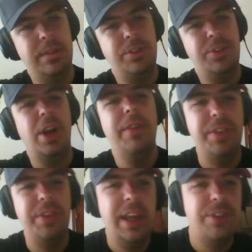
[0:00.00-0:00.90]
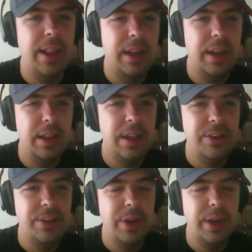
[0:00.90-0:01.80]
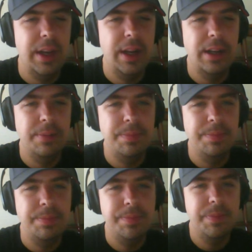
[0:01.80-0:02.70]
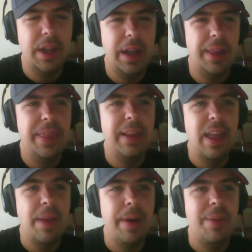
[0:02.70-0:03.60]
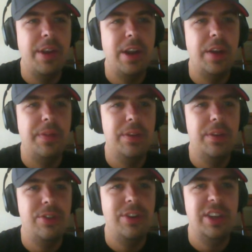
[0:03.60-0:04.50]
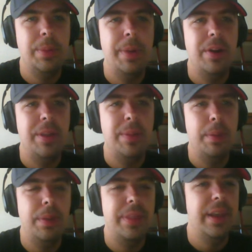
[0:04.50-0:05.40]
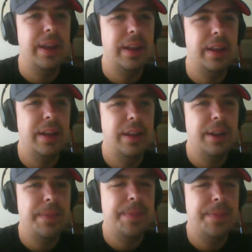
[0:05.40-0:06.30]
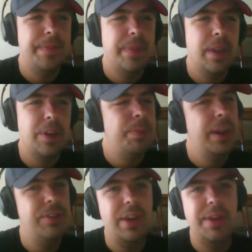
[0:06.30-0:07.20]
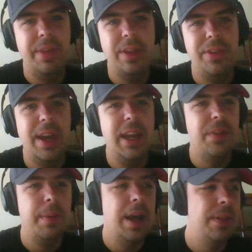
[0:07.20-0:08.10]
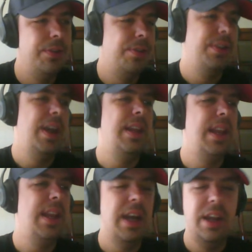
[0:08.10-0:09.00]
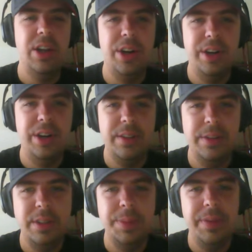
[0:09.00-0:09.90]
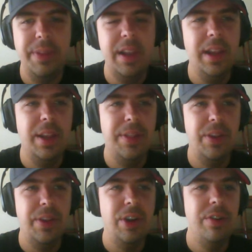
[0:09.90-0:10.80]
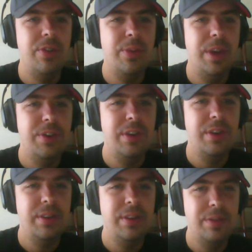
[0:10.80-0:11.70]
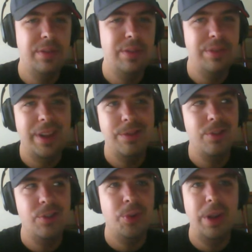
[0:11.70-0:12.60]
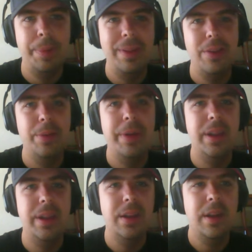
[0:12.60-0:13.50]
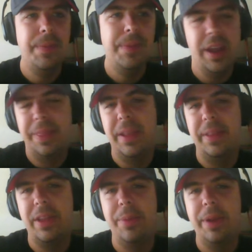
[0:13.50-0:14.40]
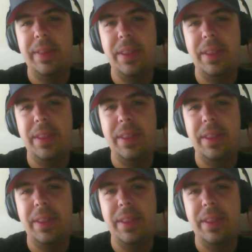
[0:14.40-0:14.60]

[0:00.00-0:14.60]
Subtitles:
Jarvis Landry, I like a lot too. I think that Miami offense has a chance to be better than people think. Especially if they sign Evan Mathis or sign any kind of guard. I mean, if they can get their guard situation just shored up a little bit, I think that'll make